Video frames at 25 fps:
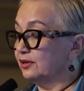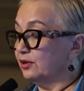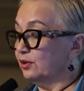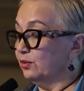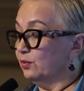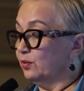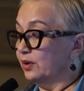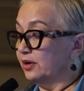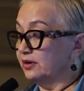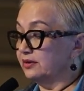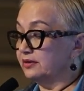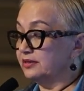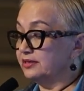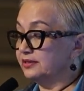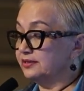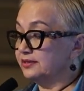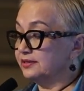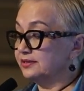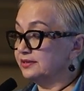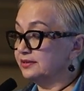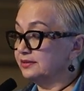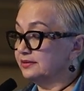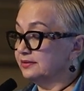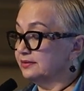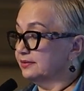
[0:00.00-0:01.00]

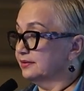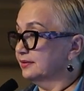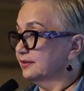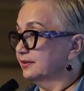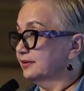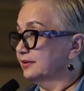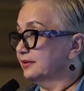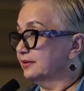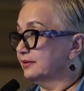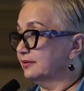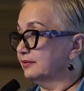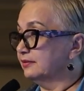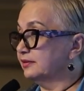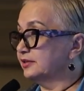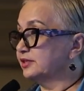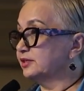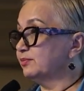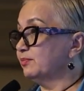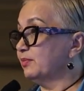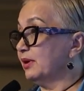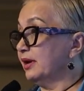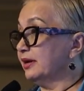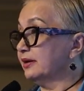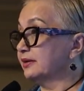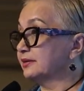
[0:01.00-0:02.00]
awareness,
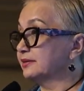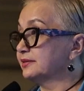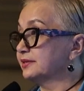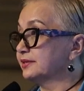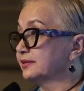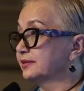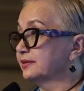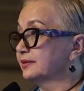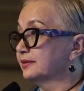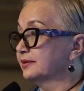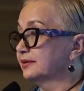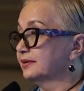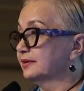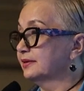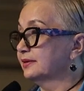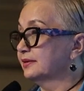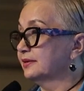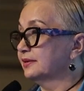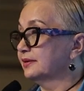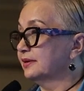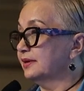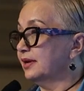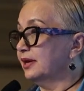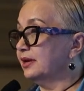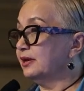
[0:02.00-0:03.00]
respect,
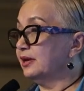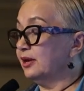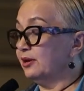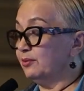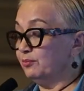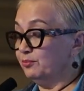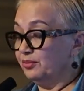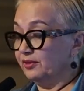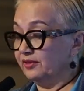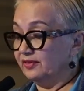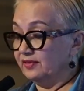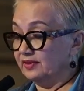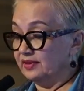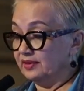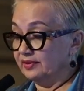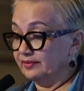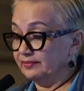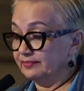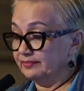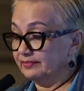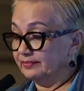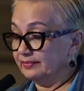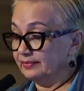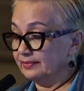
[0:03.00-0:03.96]
and empathy.